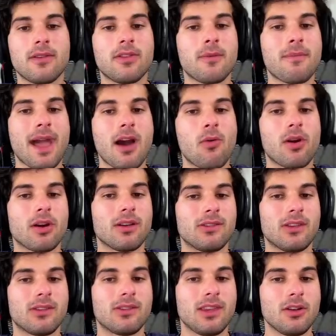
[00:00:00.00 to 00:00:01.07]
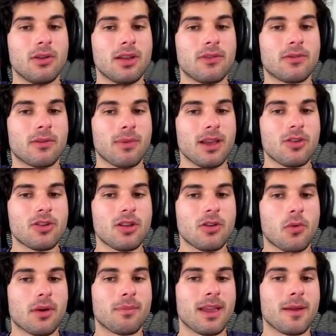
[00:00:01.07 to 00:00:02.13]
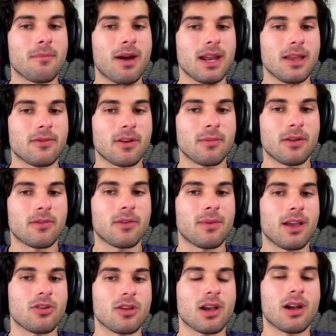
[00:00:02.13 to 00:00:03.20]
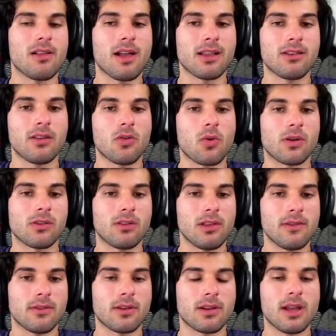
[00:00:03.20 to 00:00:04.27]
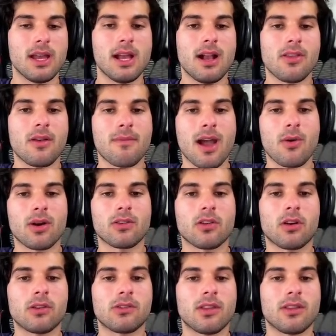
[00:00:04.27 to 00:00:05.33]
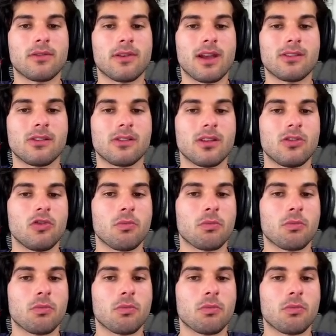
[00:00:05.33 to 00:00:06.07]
the malware is to steal information or make money from information collected or delivered. The malware turns the devices into